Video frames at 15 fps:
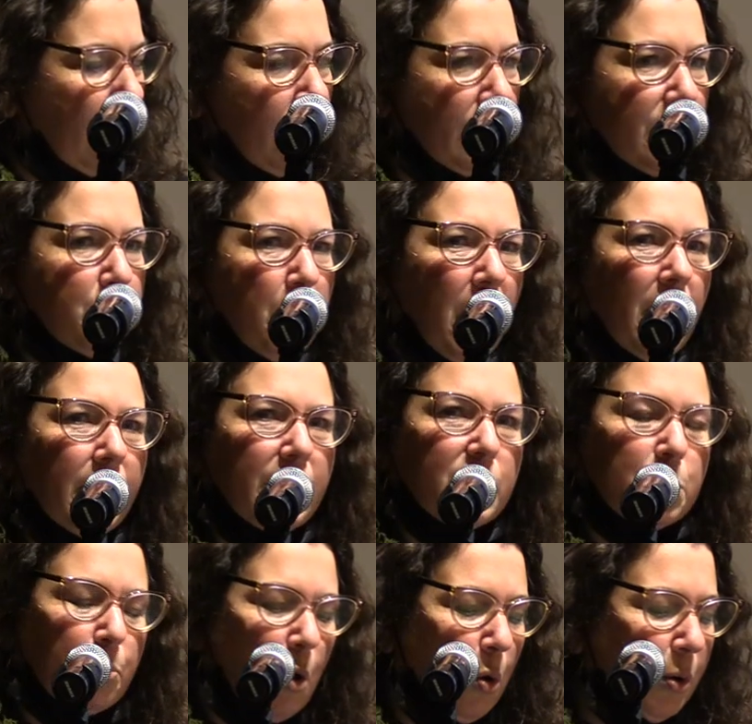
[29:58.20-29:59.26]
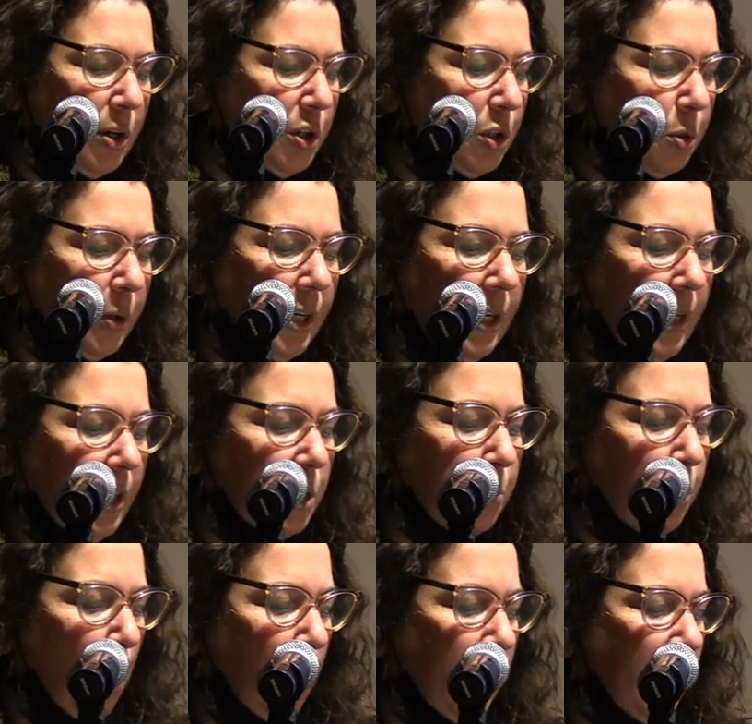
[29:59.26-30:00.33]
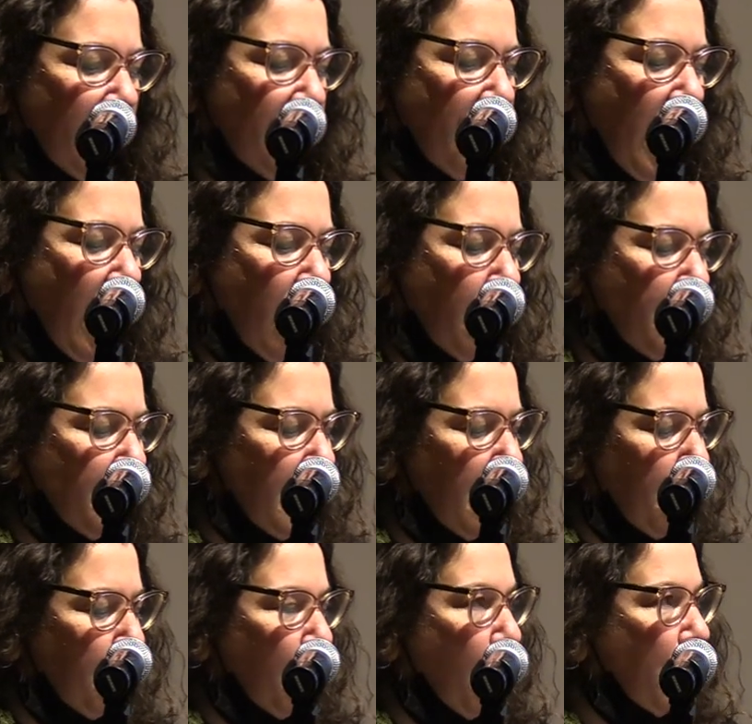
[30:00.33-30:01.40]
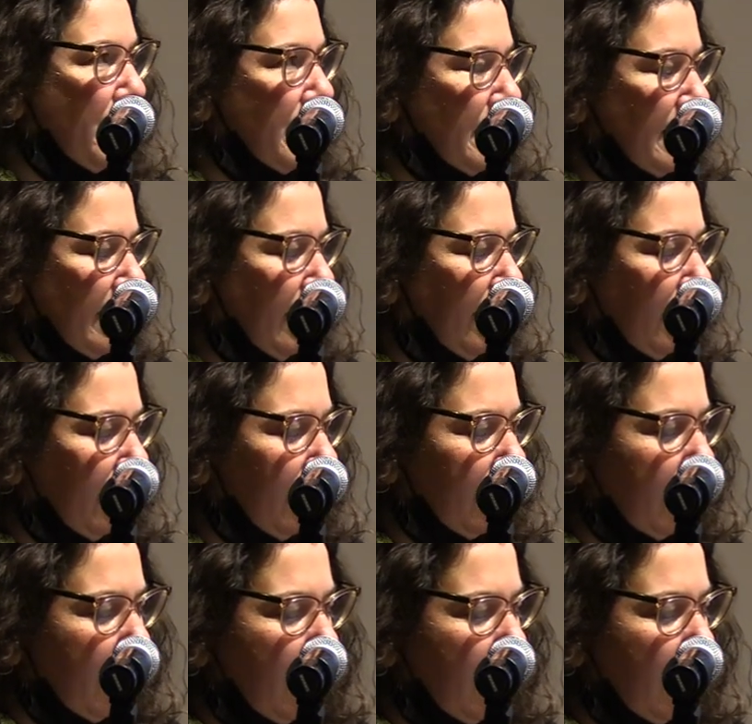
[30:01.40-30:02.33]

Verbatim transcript: This body is broken treaties, broken vows, and broken teeth.